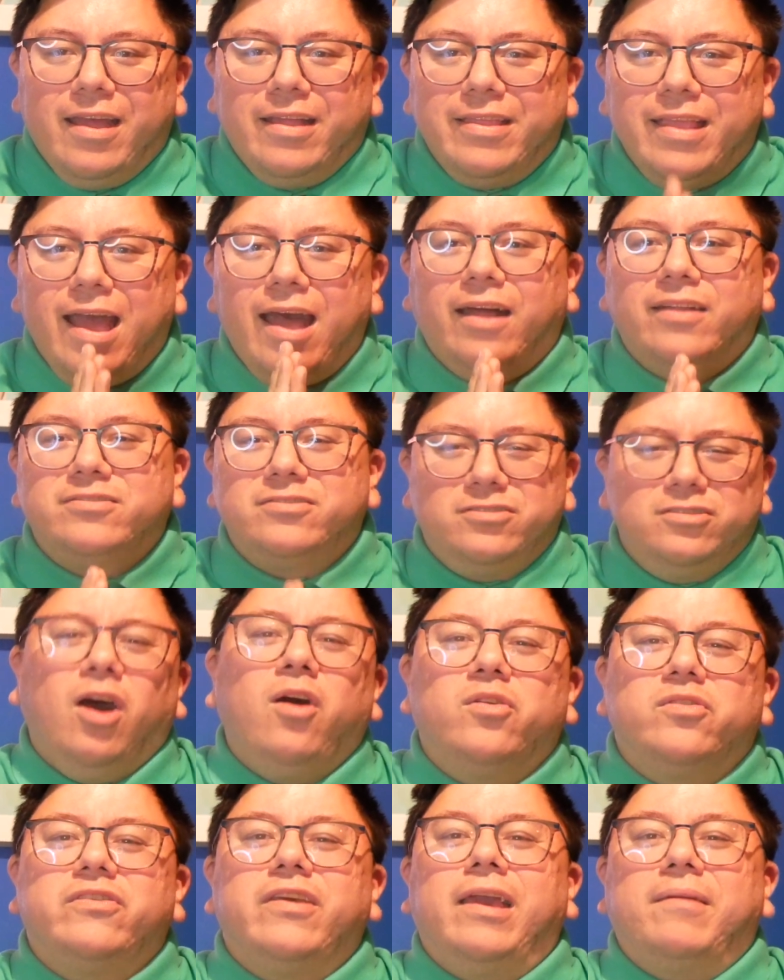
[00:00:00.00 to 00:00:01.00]
Now,
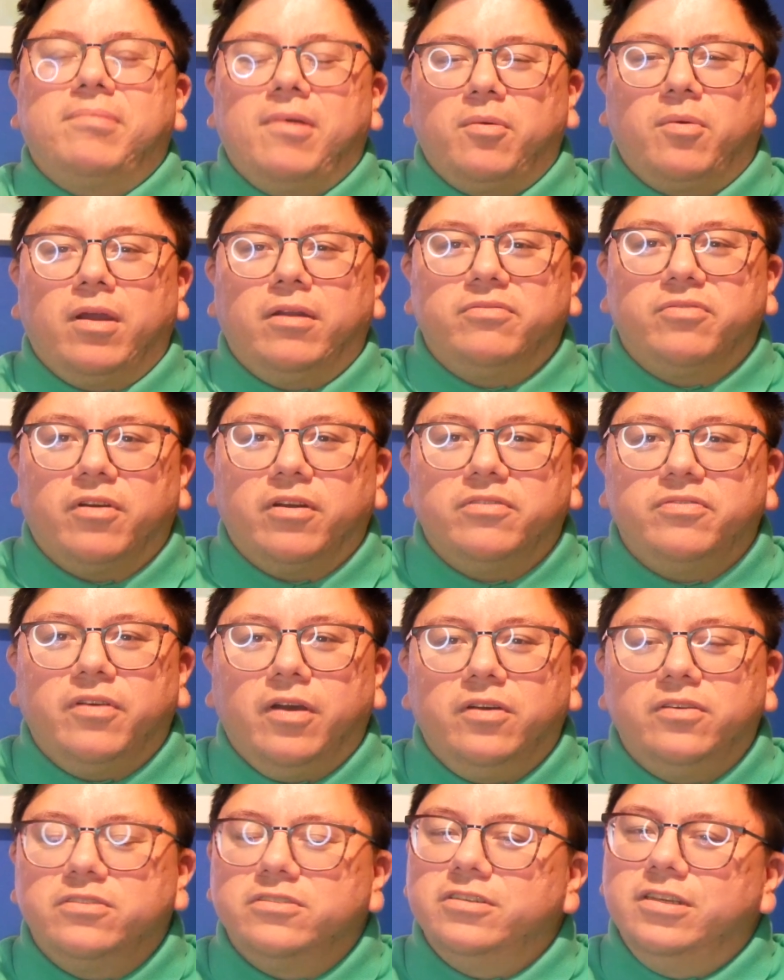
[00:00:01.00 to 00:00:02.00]
don't take my word for it,
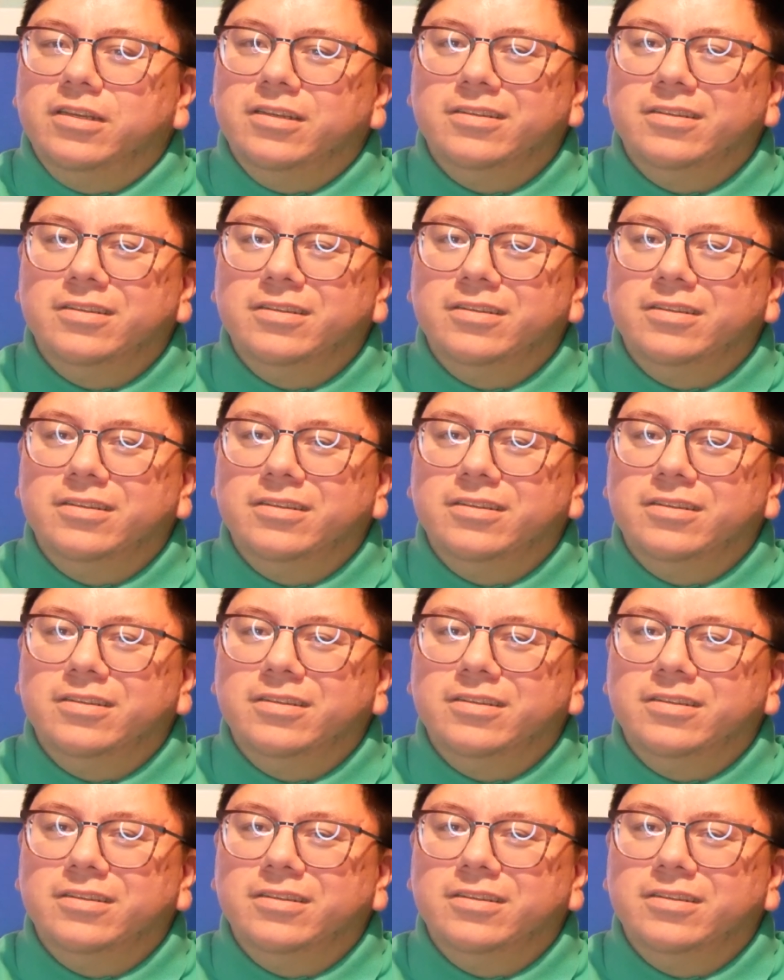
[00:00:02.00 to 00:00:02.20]
folks.